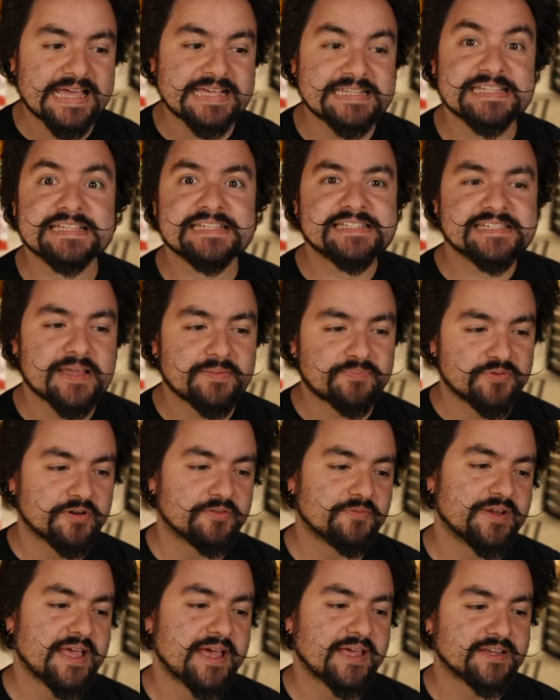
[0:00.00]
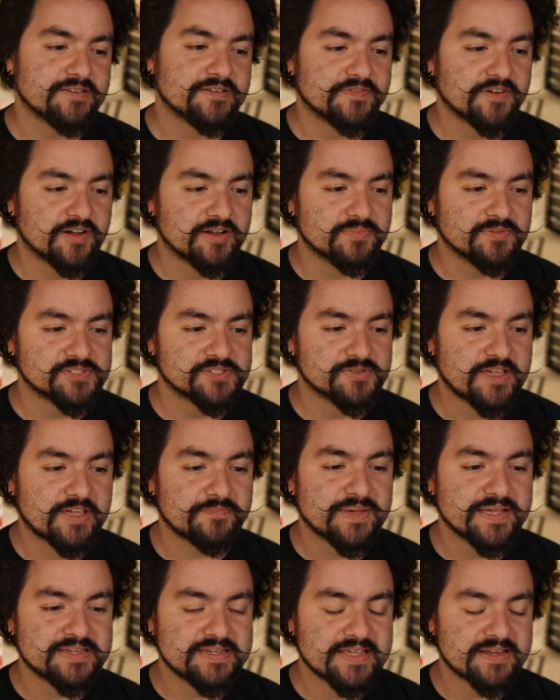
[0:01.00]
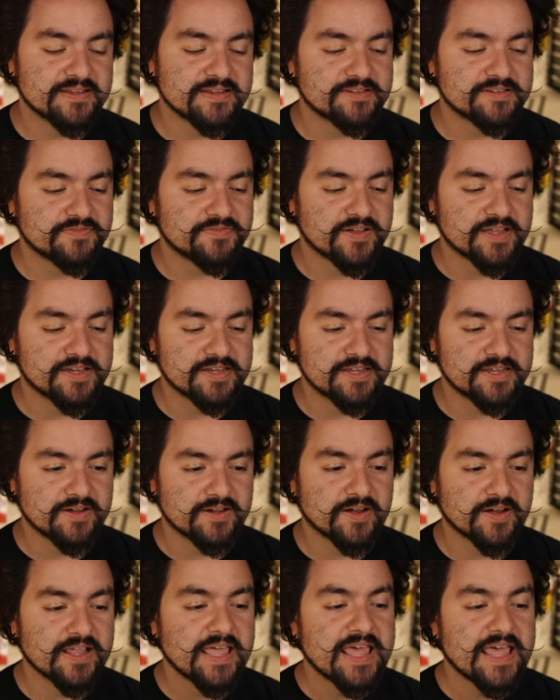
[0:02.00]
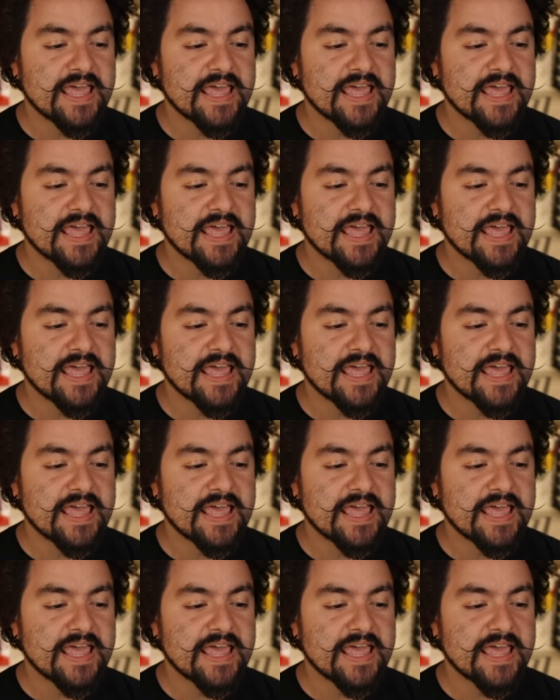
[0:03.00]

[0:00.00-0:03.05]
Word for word: as a separate reactive variable. So I have my data defined here.